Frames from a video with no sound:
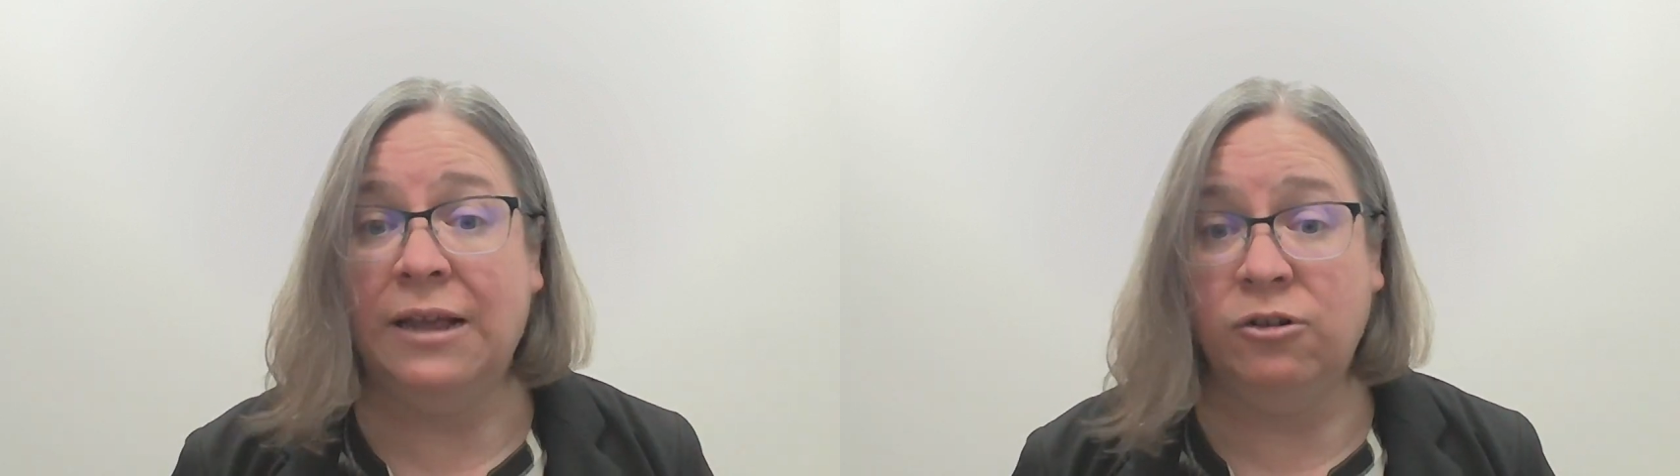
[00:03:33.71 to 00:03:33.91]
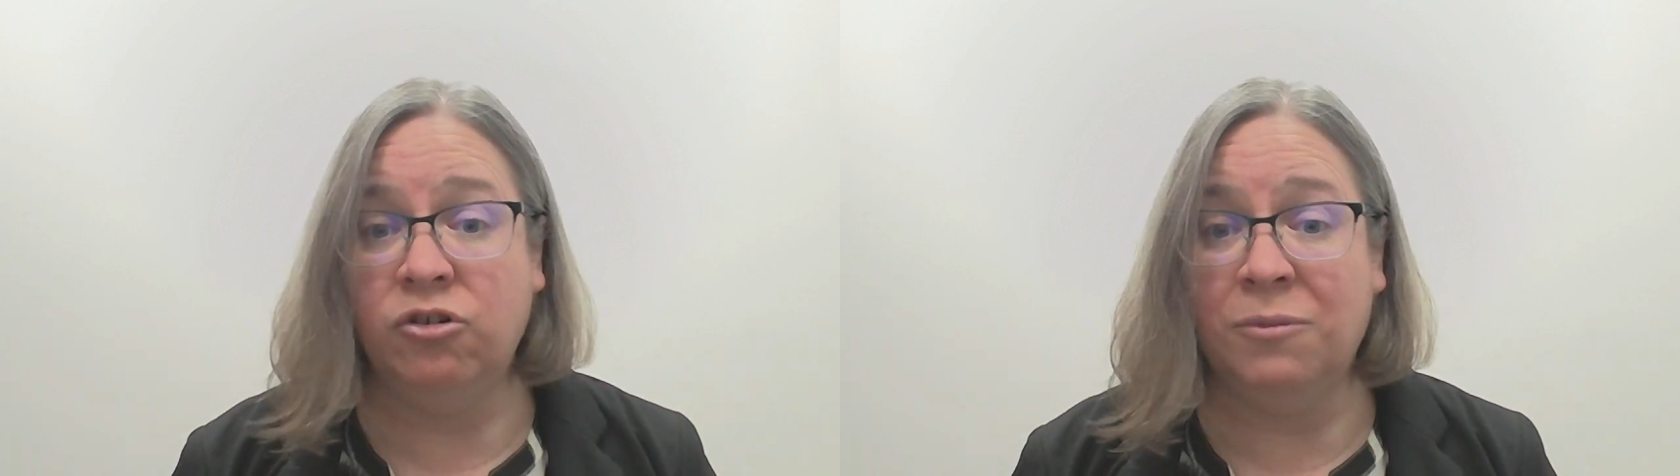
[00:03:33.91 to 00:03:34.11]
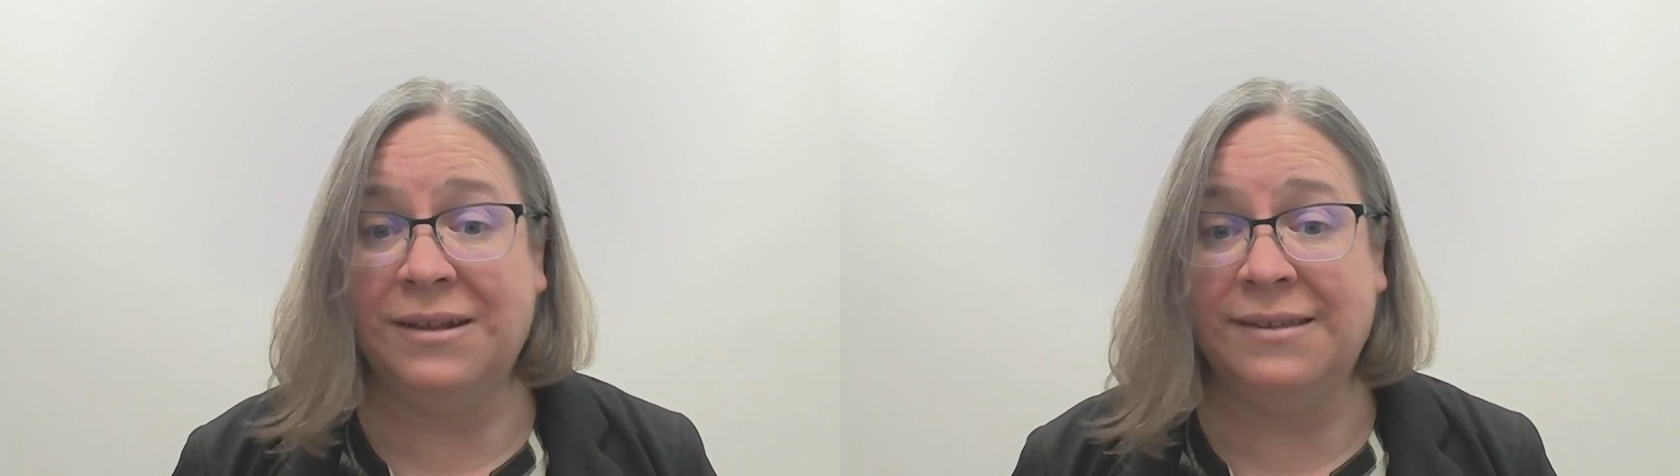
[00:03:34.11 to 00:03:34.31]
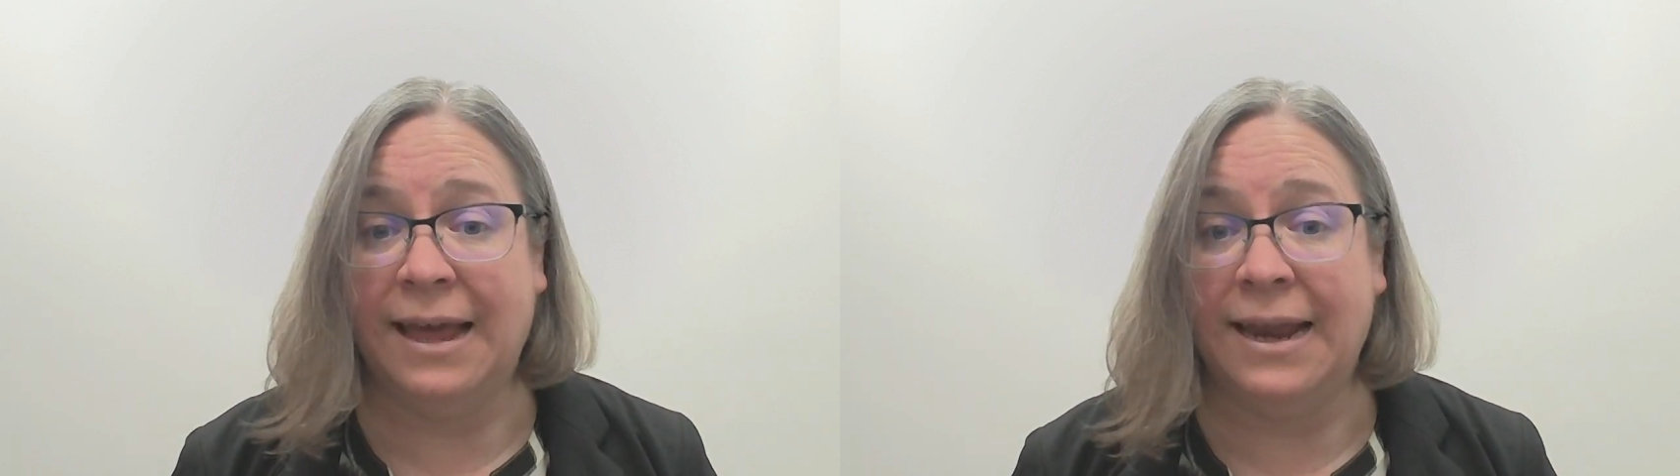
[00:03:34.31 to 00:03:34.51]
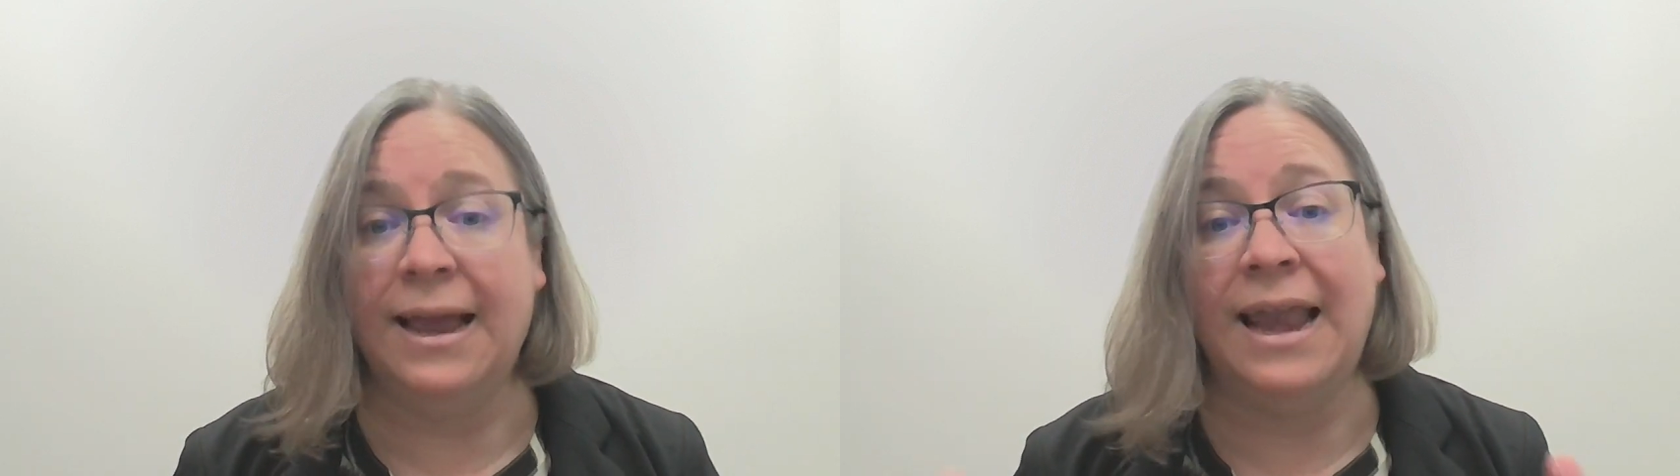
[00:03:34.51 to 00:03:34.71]
instrument
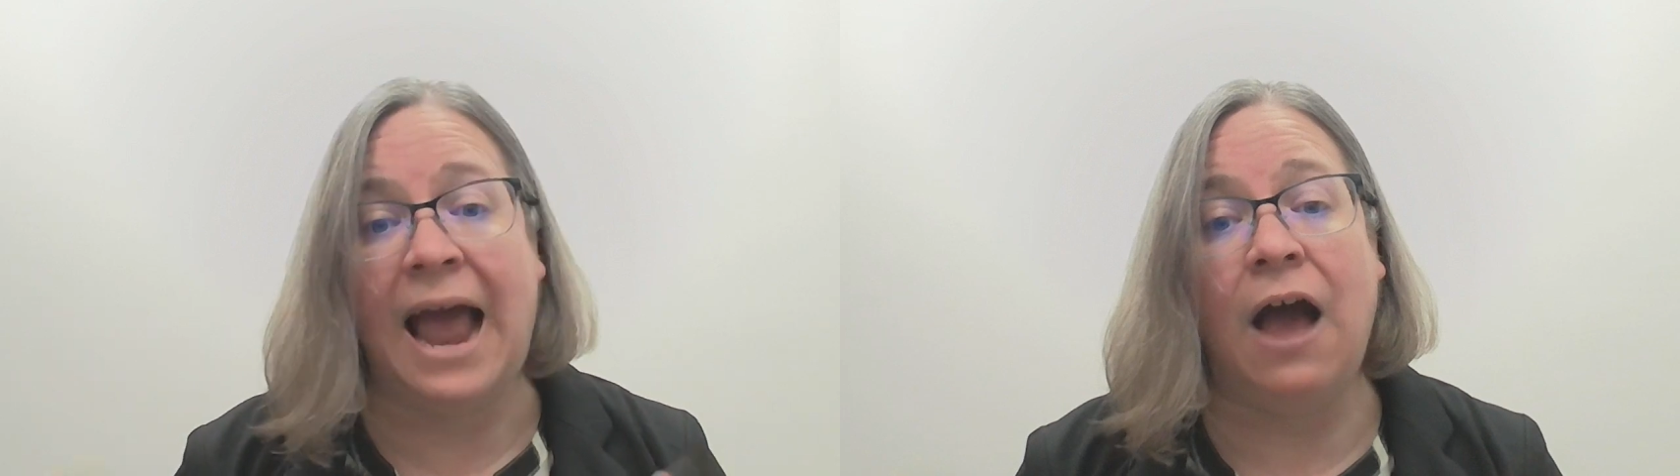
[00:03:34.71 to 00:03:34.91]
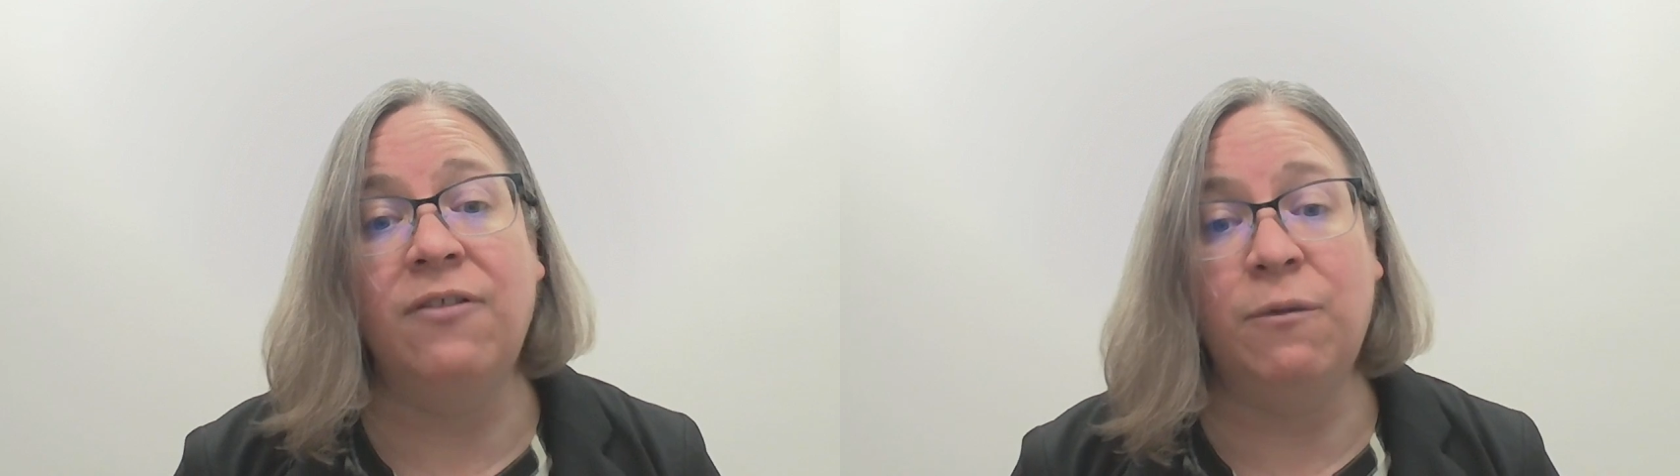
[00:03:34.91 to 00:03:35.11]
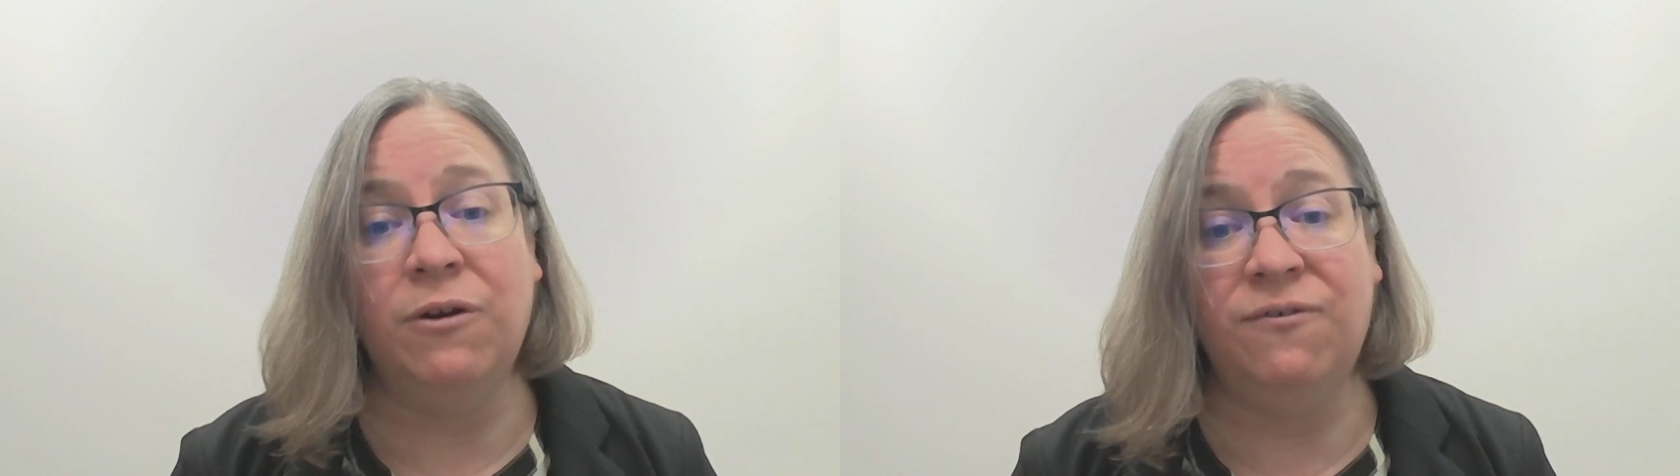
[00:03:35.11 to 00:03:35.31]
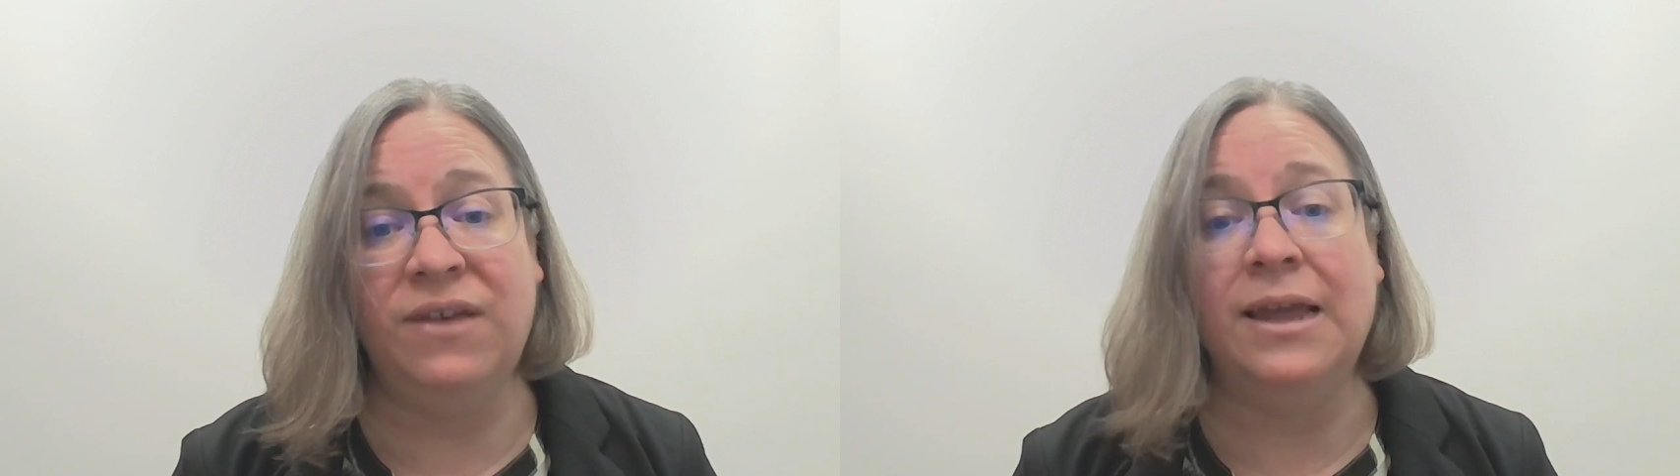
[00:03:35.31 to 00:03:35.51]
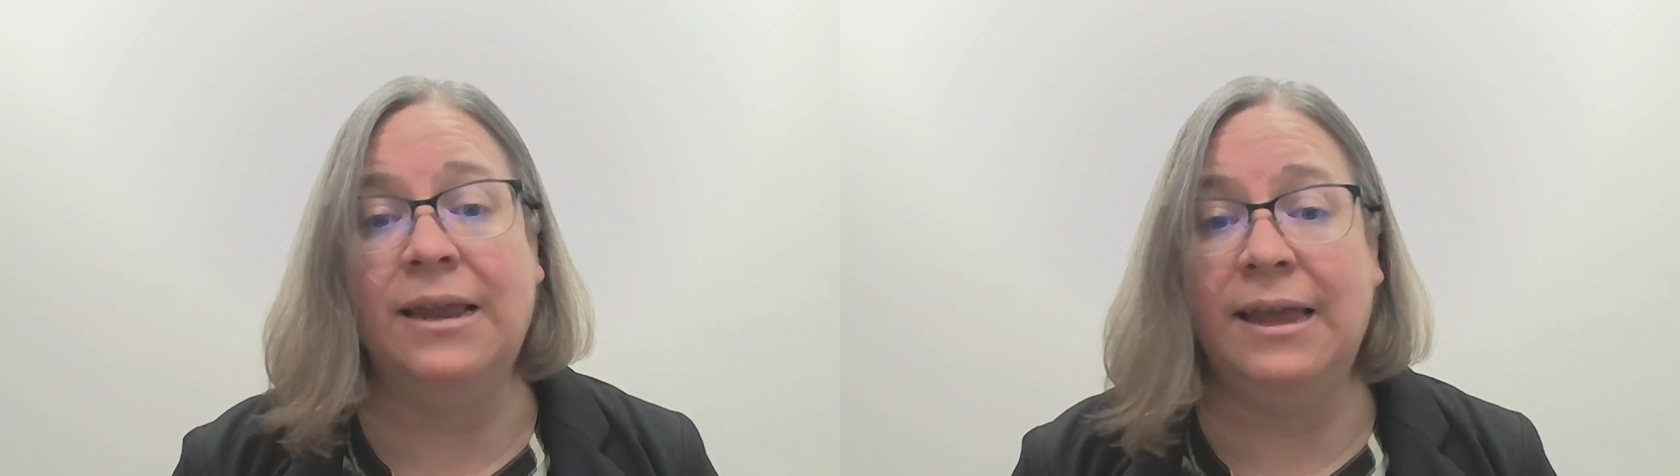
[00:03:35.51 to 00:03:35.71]
setting and how they would
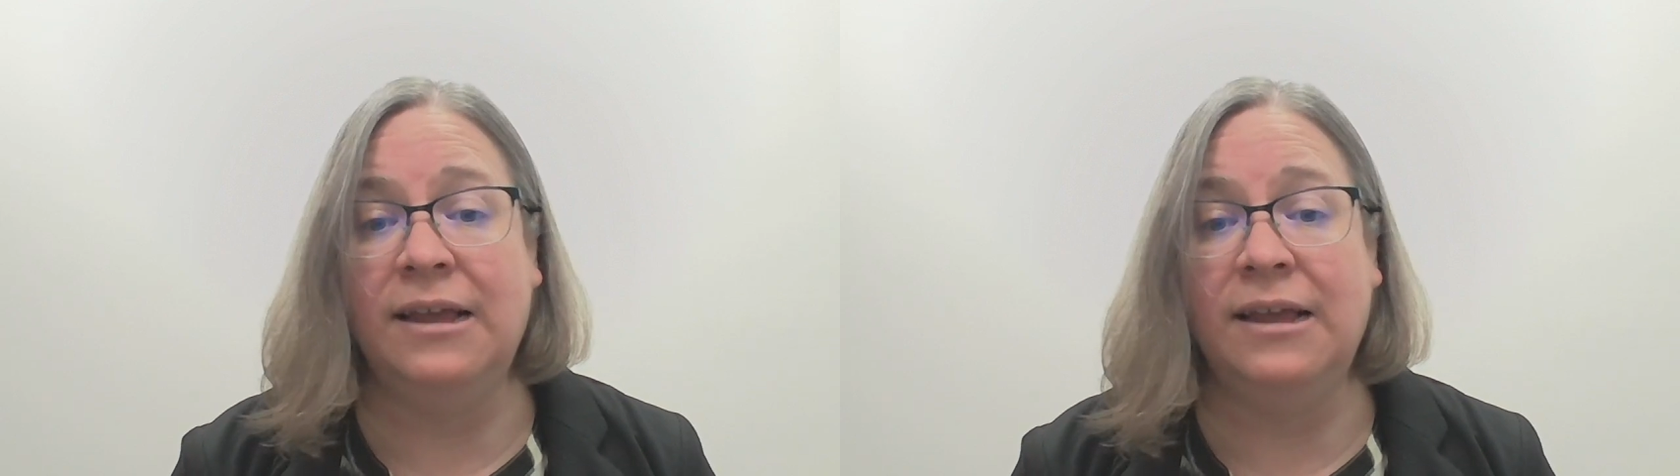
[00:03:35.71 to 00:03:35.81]
fit